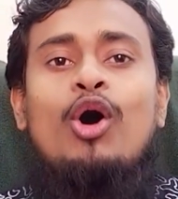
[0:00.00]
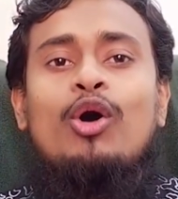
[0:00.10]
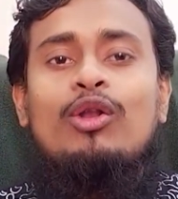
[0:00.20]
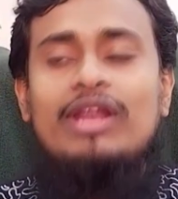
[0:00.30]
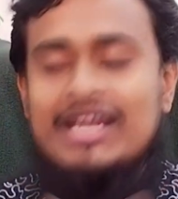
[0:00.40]

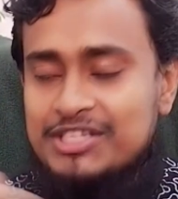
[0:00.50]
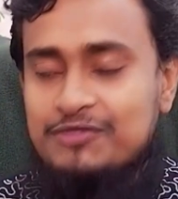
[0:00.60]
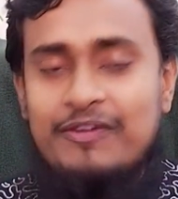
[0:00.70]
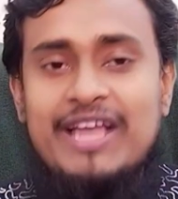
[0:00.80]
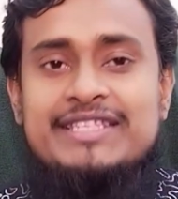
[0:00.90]
Let's
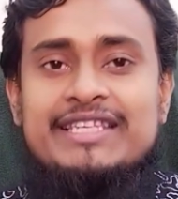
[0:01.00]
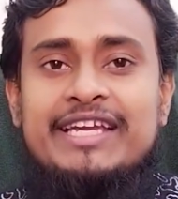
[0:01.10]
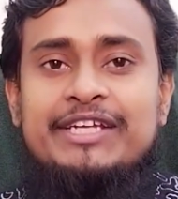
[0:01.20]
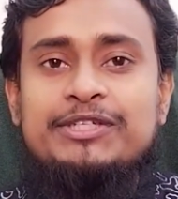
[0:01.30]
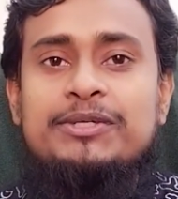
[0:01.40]
face
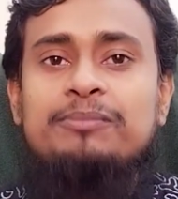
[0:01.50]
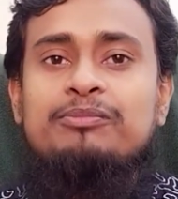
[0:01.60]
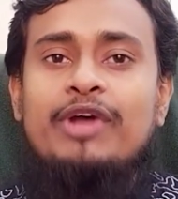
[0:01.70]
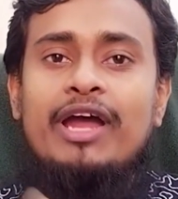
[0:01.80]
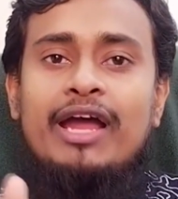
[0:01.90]
it,
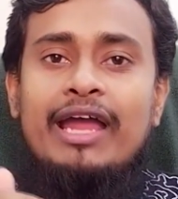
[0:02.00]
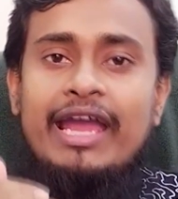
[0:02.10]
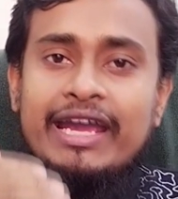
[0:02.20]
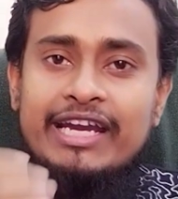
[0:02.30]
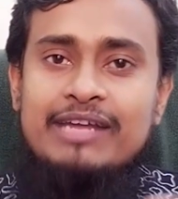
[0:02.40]

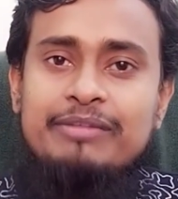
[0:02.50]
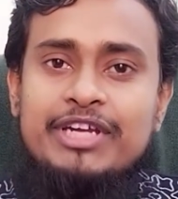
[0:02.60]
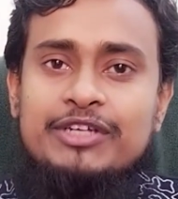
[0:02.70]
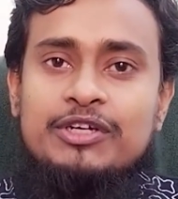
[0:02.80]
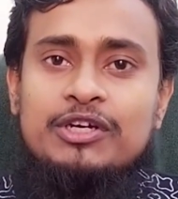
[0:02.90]

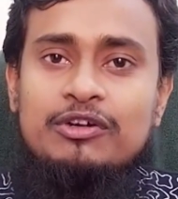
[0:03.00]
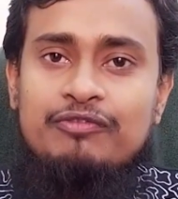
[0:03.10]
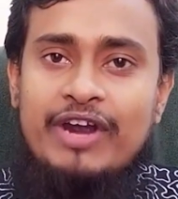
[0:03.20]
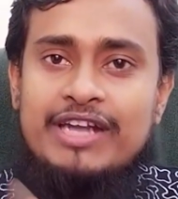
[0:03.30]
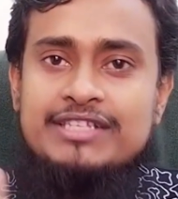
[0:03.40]
academic
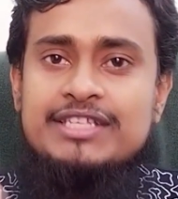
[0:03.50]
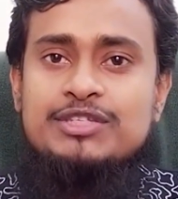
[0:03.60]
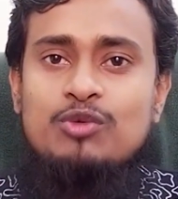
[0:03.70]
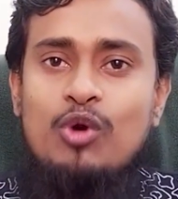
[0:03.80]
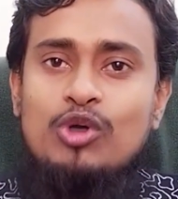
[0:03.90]

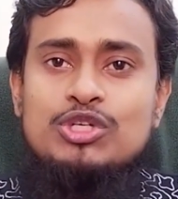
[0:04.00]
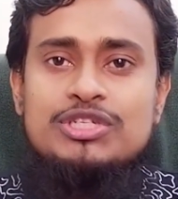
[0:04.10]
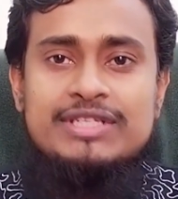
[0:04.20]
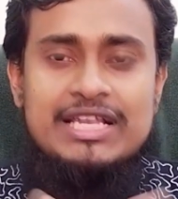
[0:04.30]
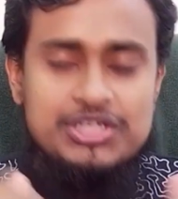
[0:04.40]
phrases won't
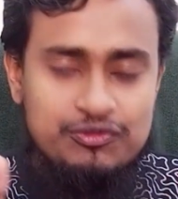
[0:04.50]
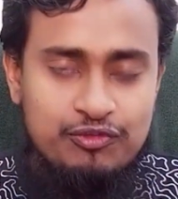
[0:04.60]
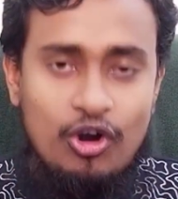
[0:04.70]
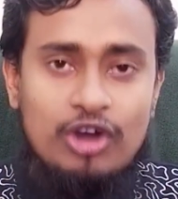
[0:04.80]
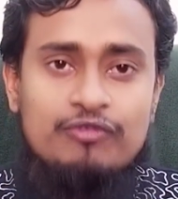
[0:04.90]
just
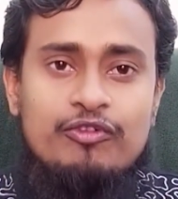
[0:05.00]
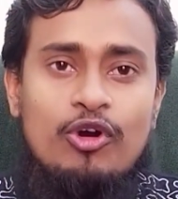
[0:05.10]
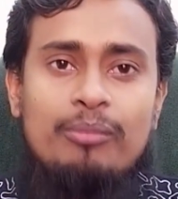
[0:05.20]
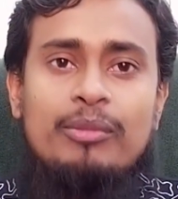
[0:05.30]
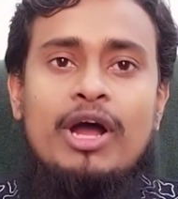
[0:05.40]
fall
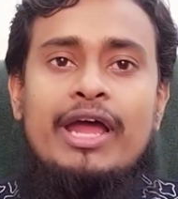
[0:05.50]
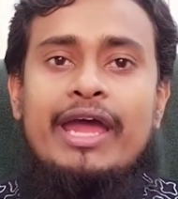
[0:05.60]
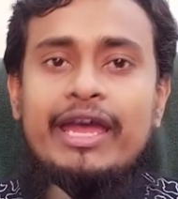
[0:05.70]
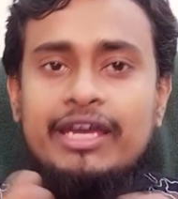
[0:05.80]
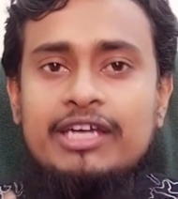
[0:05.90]
from
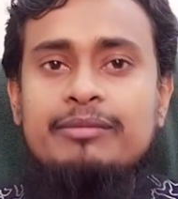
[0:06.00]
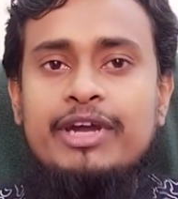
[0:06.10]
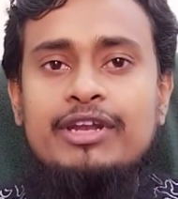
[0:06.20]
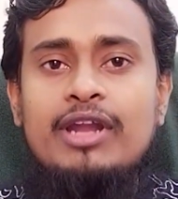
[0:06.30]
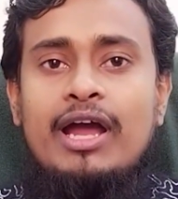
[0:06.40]

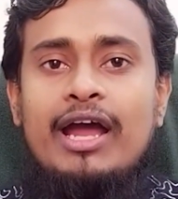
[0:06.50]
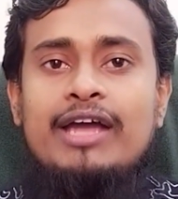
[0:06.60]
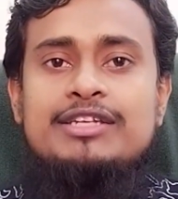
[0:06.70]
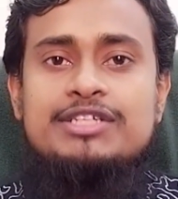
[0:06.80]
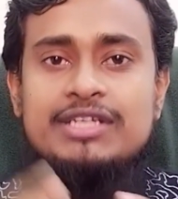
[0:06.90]
heaven
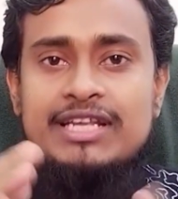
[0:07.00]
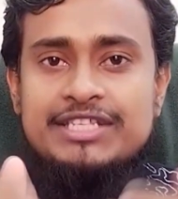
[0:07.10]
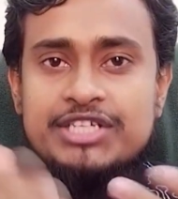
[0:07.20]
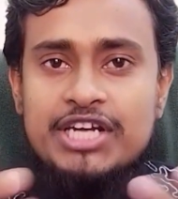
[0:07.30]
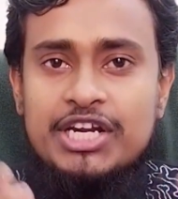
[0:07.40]
and
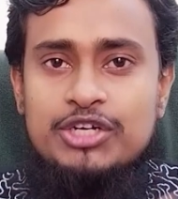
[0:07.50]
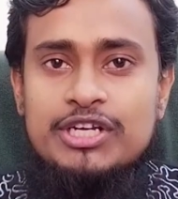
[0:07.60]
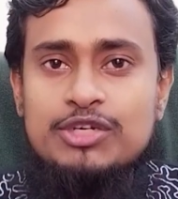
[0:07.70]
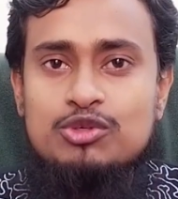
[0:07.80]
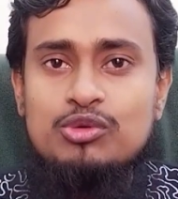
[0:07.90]
straight
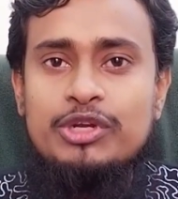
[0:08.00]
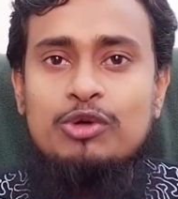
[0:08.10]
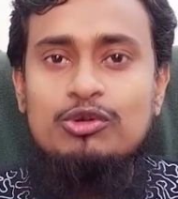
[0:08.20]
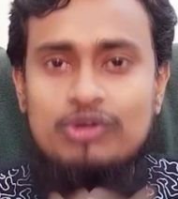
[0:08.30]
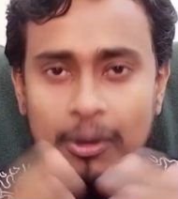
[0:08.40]
into
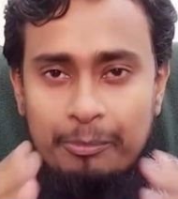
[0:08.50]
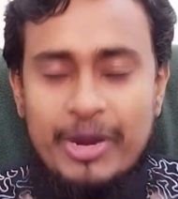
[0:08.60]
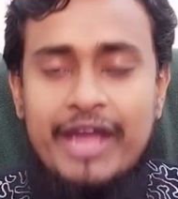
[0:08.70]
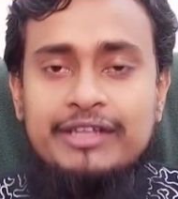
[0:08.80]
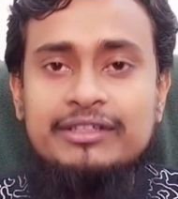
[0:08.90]
your
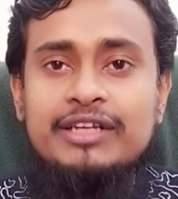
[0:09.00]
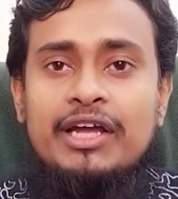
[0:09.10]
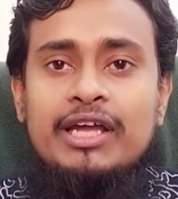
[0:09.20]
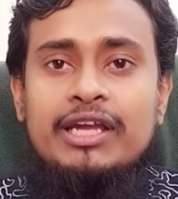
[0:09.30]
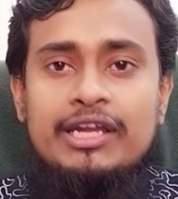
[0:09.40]
brain,
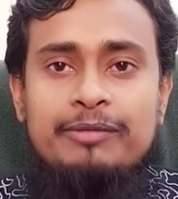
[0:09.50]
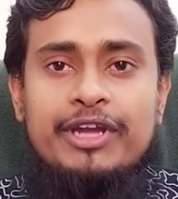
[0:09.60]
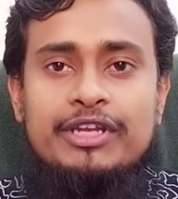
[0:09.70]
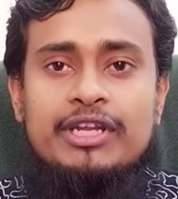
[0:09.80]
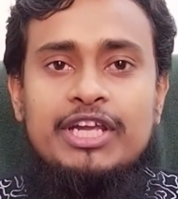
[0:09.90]

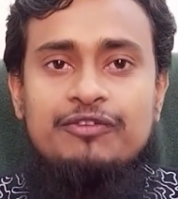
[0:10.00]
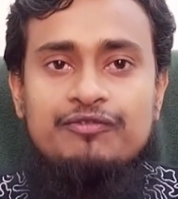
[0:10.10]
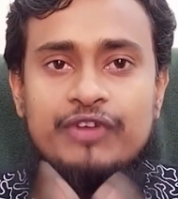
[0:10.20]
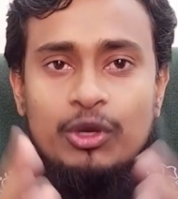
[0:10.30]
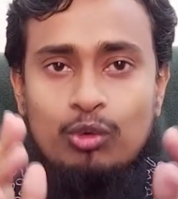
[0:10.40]
even
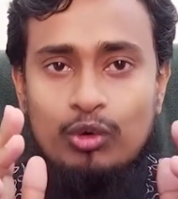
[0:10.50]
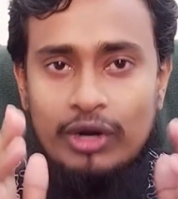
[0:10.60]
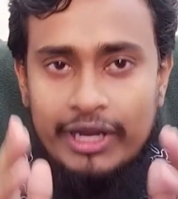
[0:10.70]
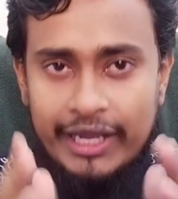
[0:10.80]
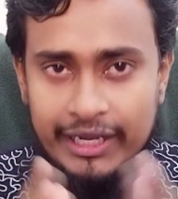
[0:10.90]
if your
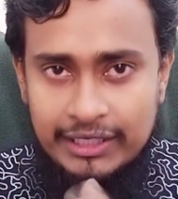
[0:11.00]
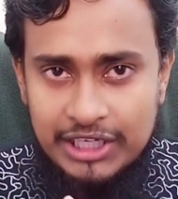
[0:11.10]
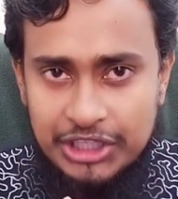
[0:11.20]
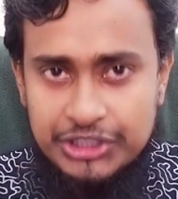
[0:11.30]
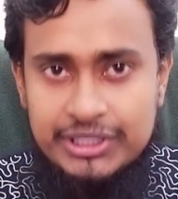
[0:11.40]

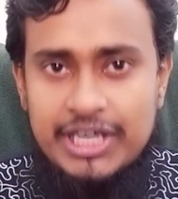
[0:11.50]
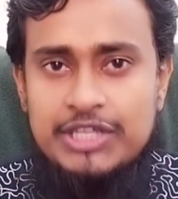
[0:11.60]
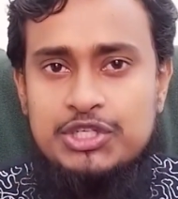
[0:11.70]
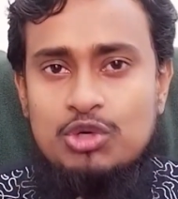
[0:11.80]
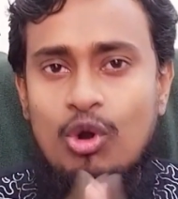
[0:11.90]
English
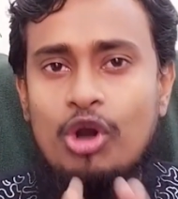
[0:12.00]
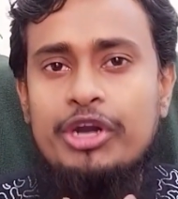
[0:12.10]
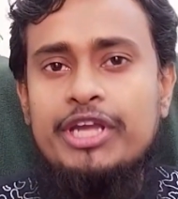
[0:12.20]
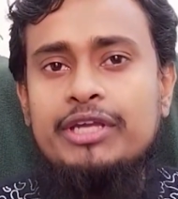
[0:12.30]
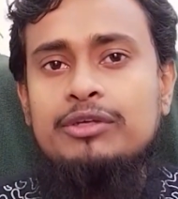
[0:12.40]
is
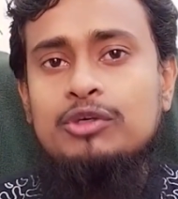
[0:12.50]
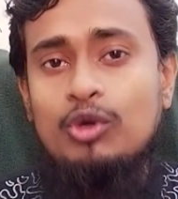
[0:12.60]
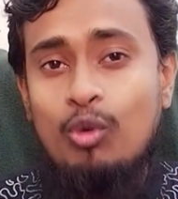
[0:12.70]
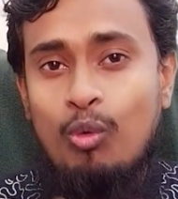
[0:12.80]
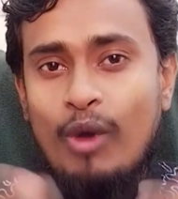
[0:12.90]
already
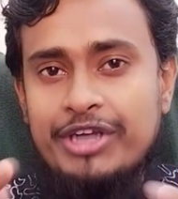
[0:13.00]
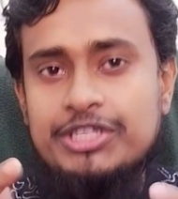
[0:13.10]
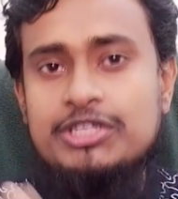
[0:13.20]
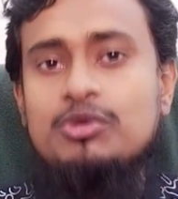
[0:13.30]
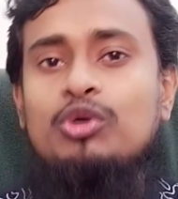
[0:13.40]

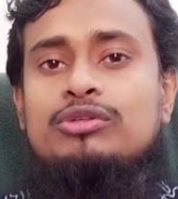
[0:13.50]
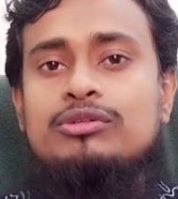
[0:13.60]
quite good.